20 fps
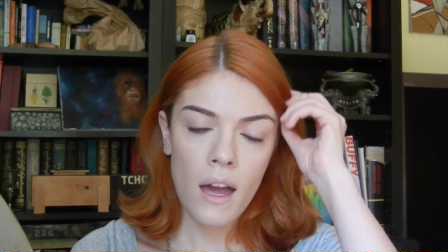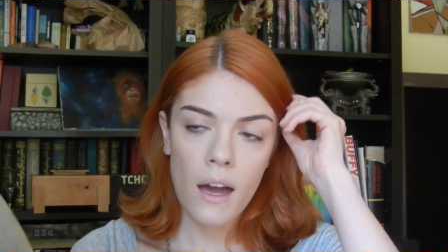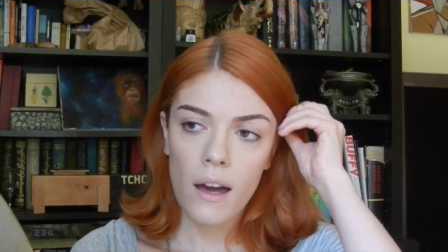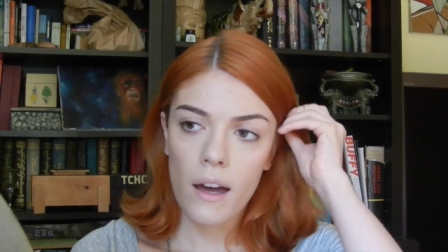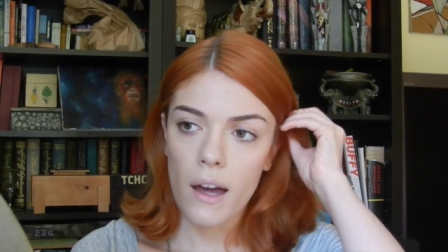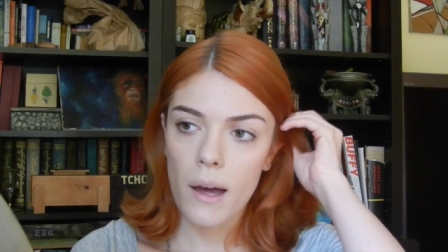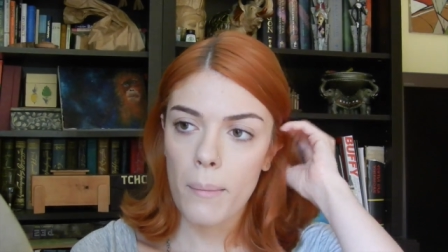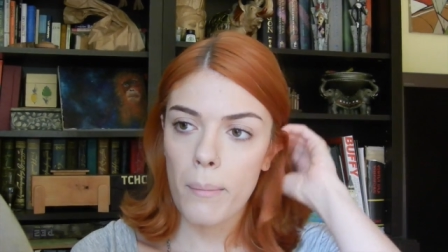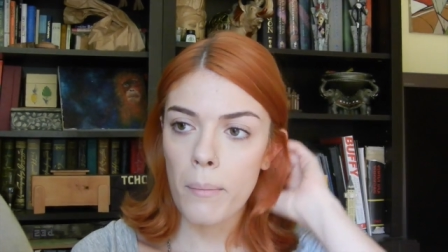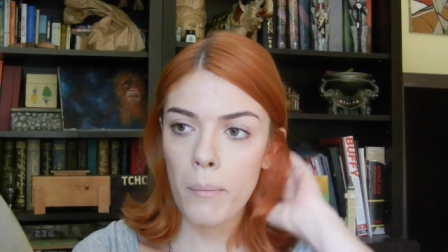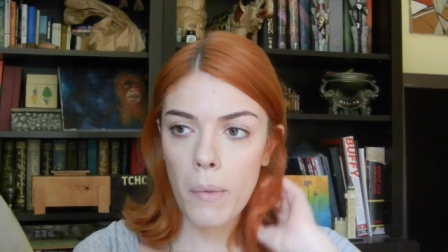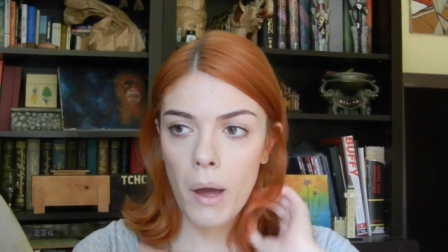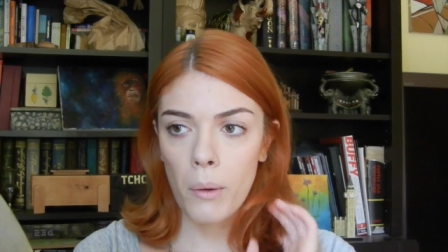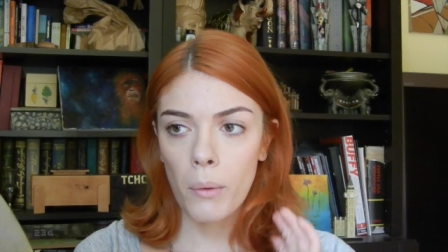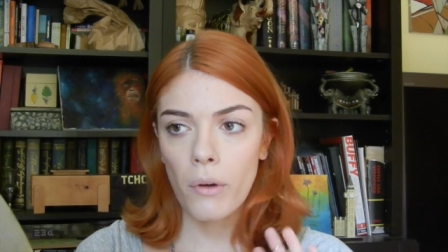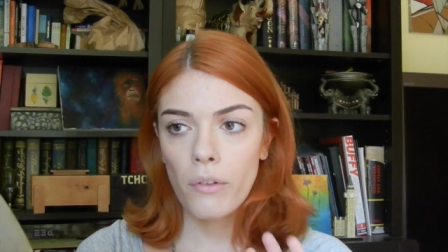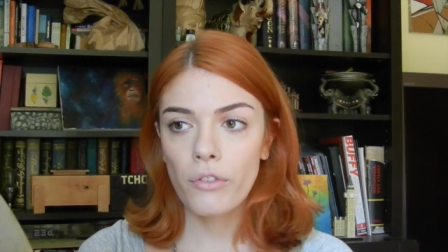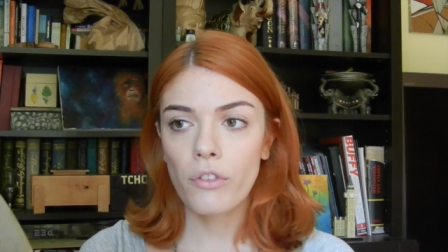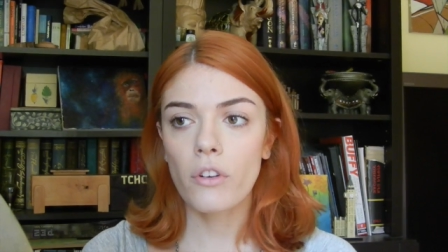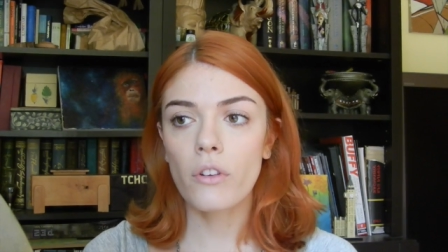I
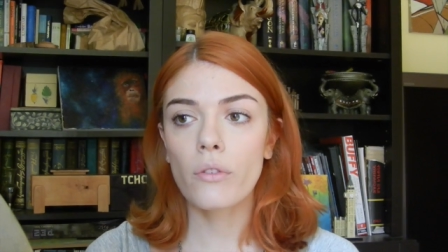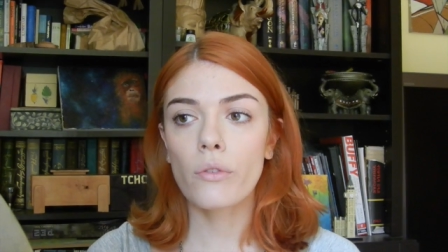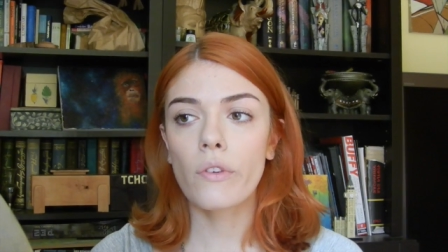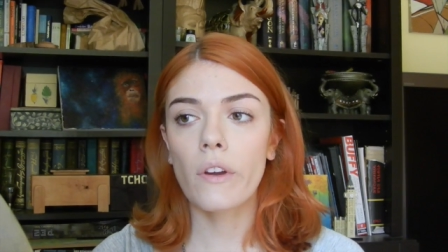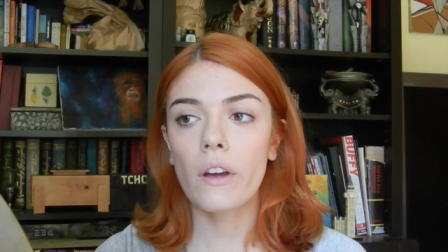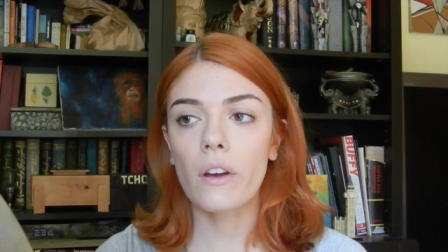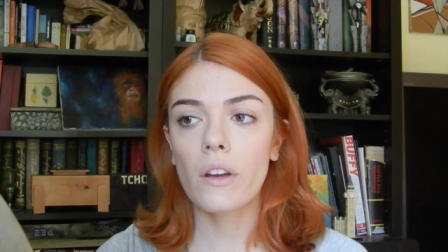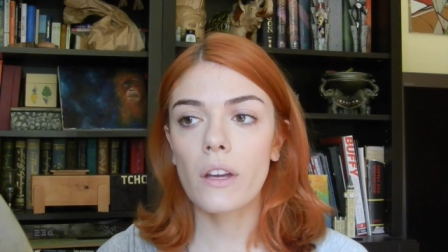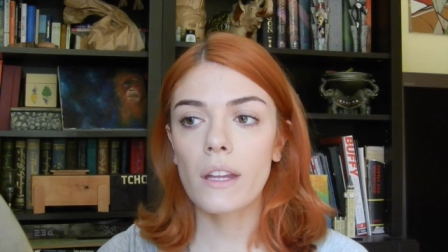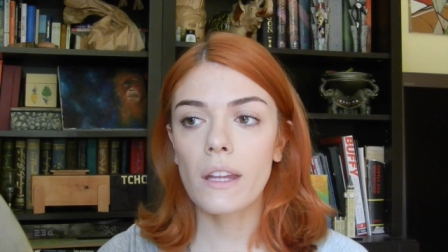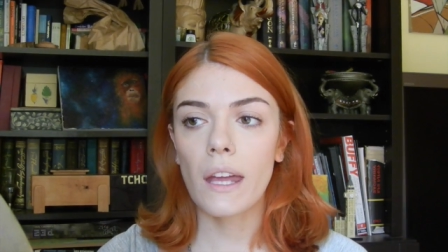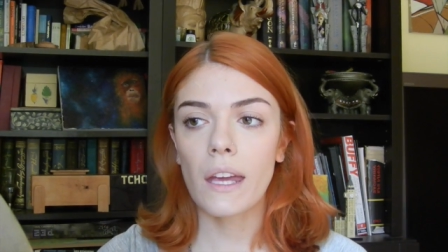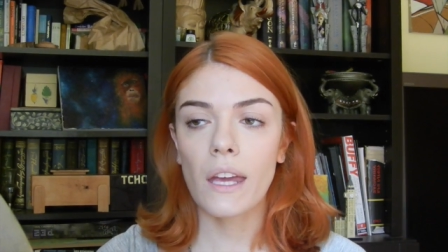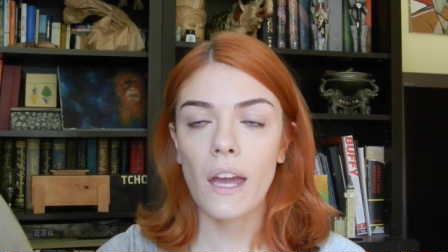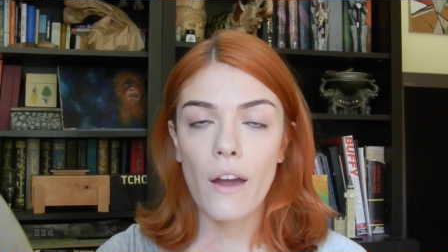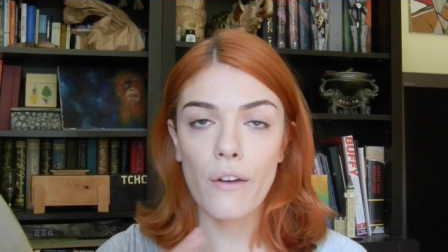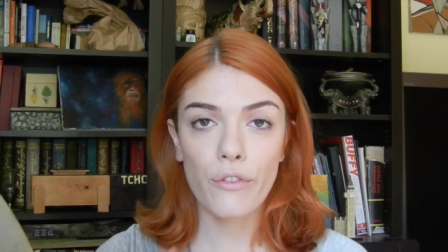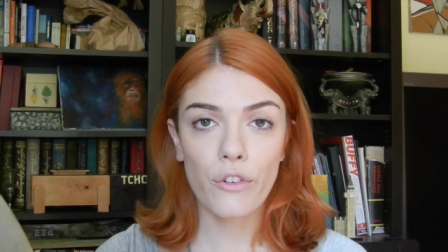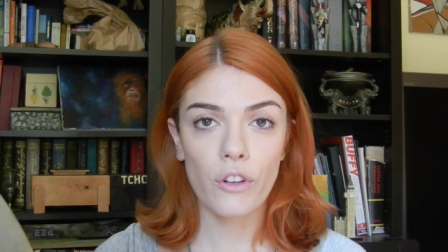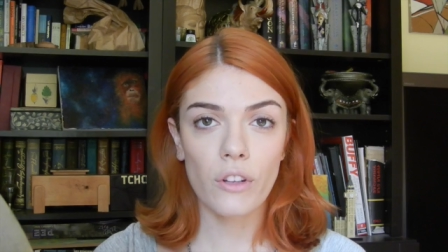went for a very
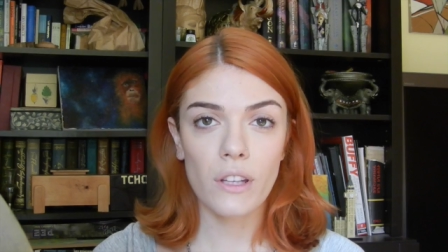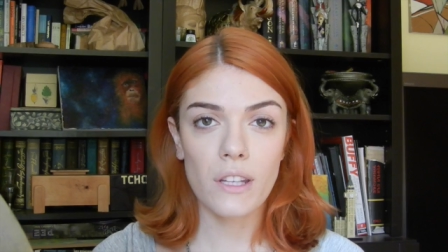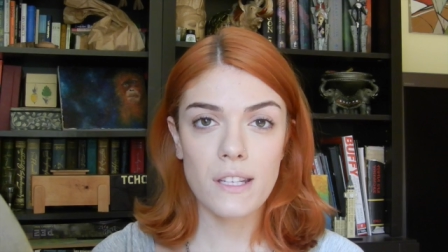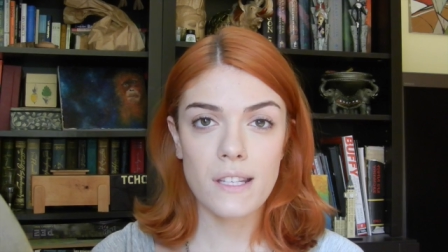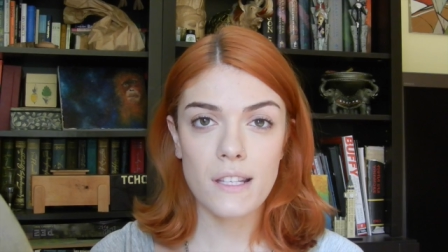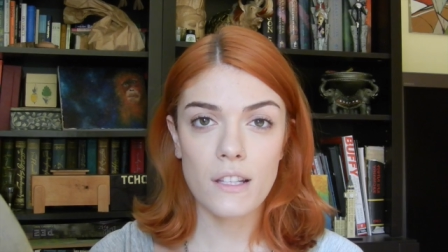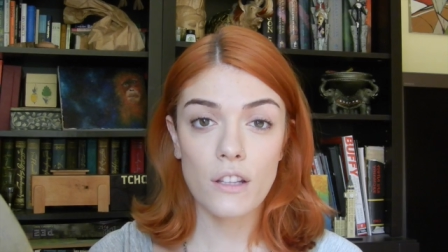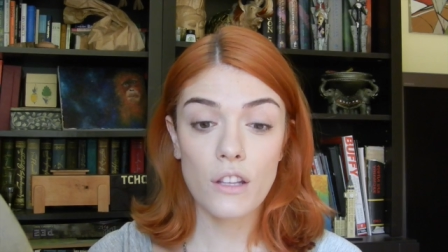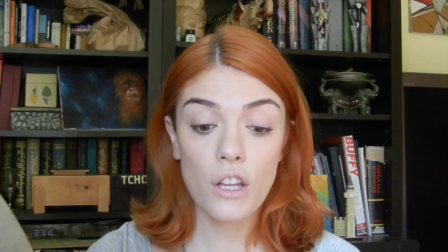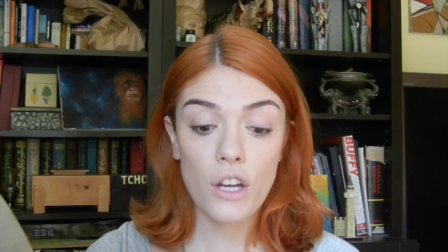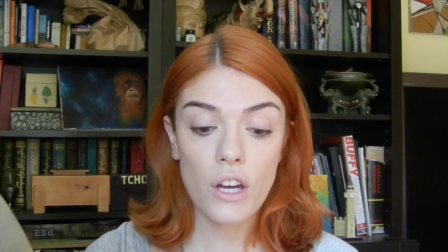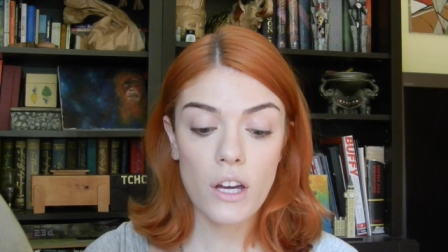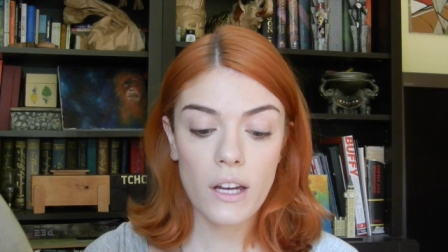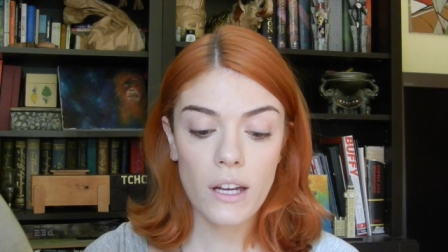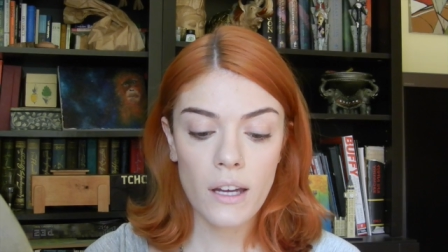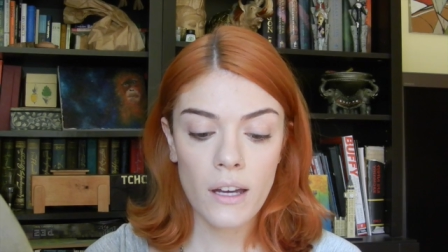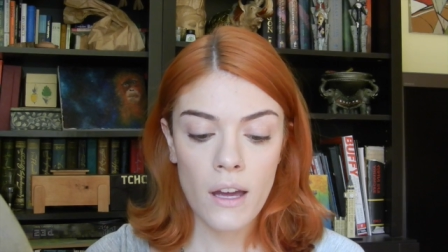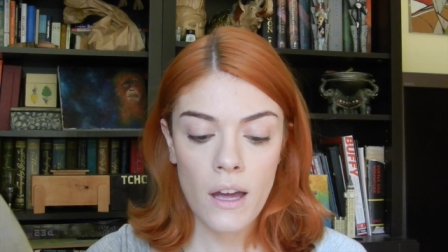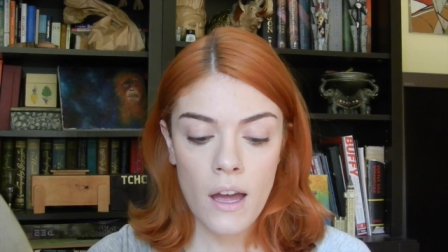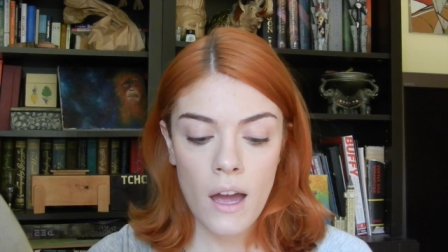effortless
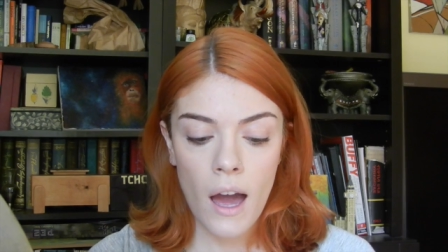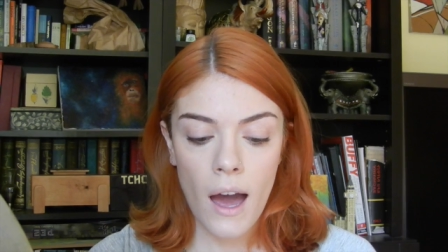look.